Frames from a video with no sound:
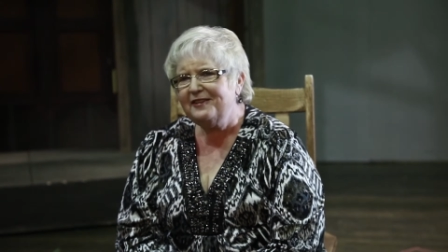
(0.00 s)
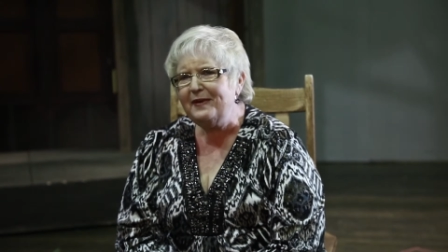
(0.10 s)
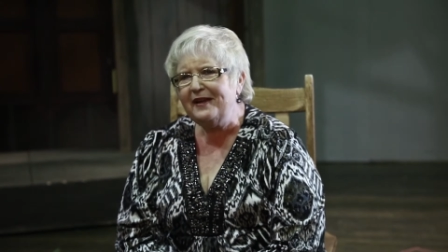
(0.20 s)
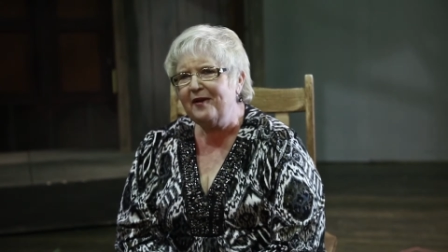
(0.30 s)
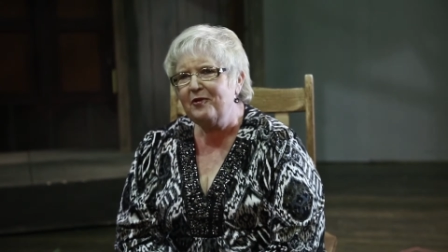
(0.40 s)

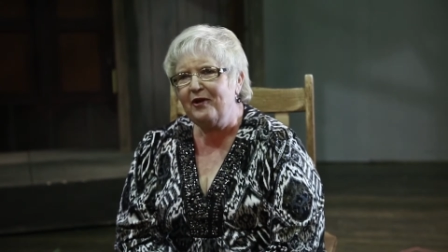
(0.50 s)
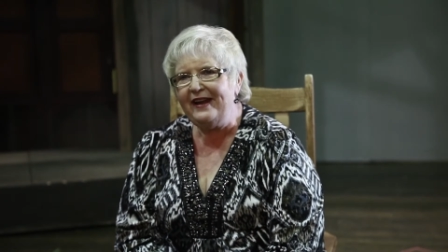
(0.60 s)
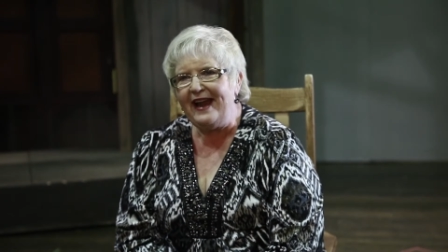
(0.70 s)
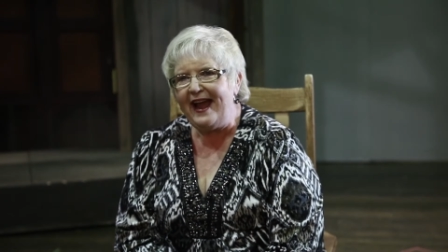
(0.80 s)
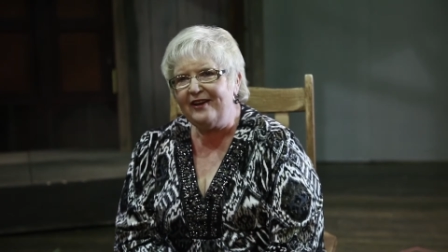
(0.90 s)
become
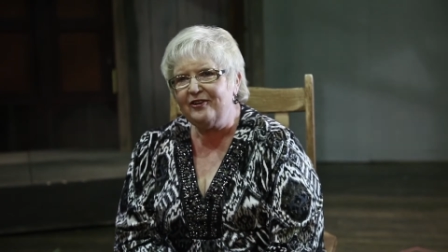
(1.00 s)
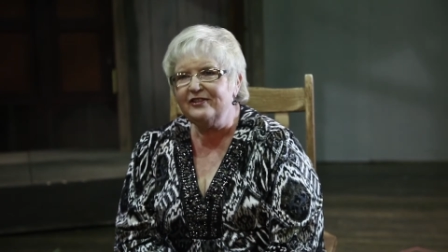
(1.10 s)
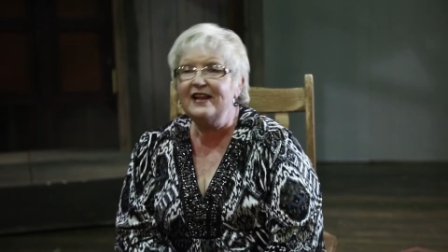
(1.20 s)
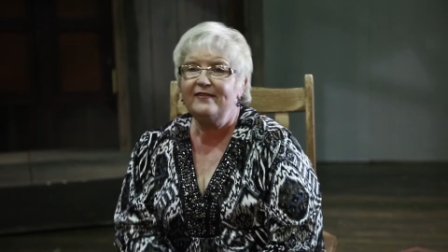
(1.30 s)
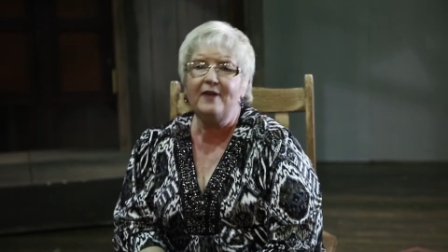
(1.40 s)
great actors.
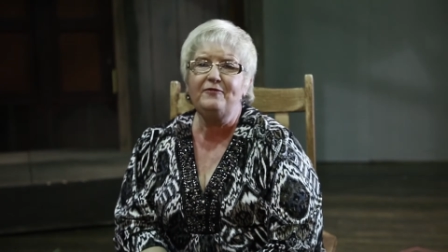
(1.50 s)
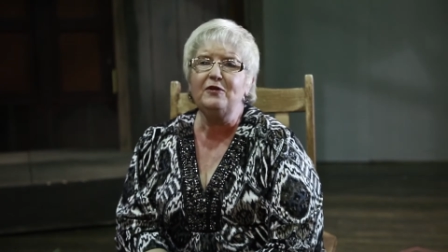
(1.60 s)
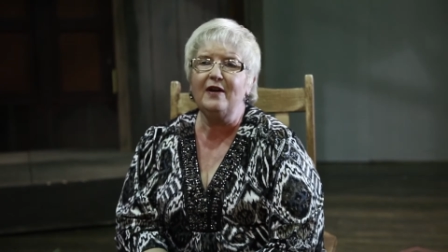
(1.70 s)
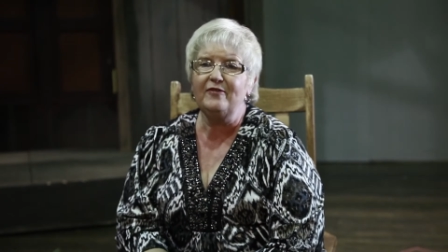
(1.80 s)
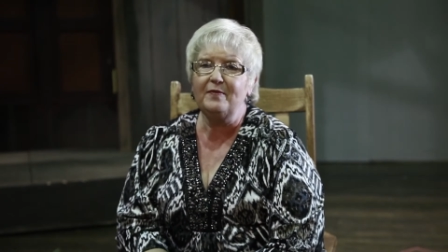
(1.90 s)
Now, a
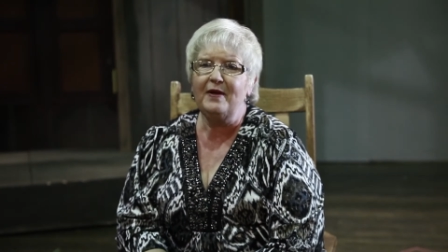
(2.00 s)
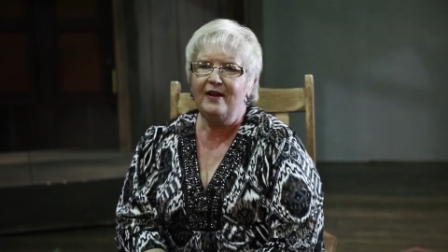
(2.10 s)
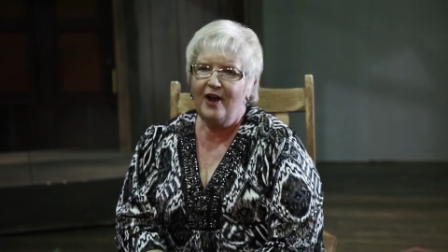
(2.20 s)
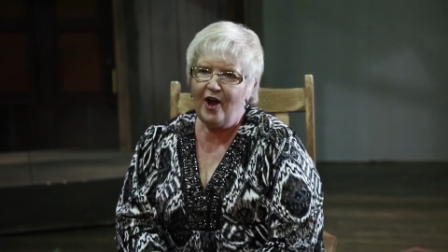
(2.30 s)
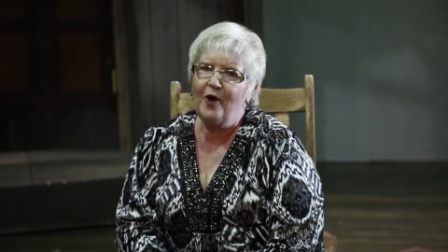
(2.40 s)
few of them
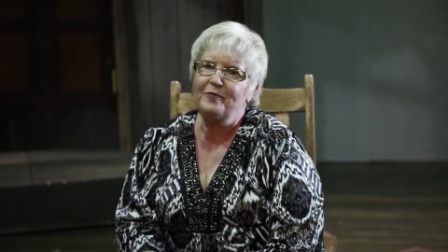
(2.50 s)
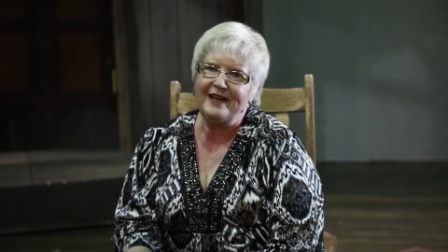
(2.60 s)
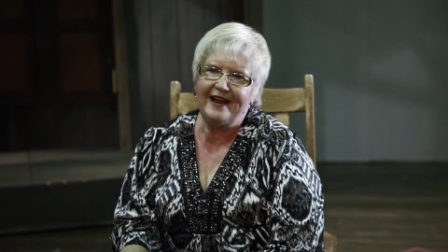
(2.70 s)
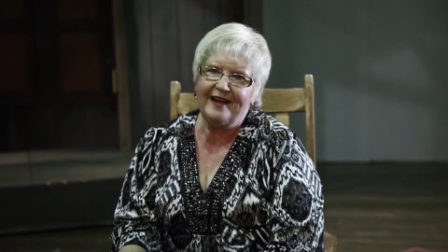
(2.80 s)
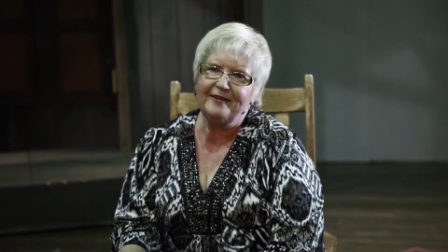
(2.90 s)
hope
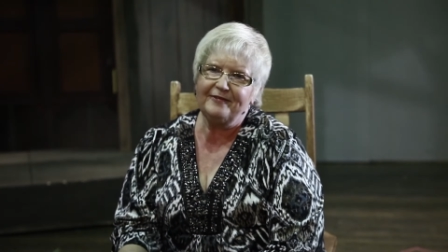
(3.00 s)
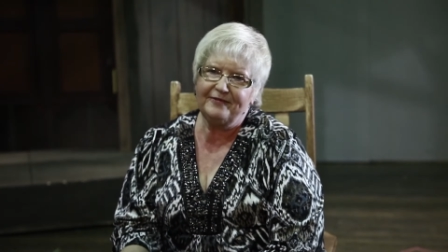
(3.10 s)
to have